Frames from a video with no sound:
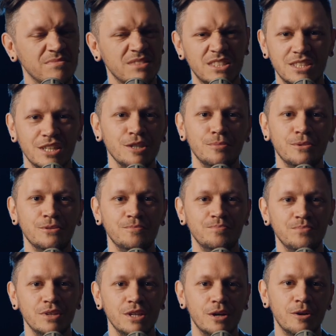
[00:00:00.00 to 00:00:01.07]
sellable?
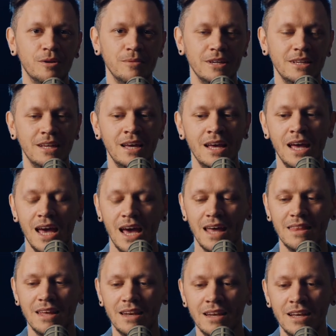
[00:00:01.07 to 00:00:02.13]
You know what I mean?
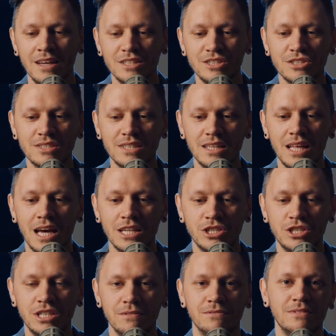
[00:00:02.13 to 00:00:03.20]
And then to see that
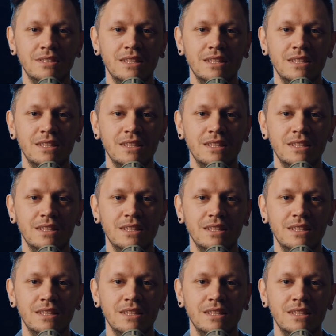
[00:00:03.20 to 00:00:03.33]
shift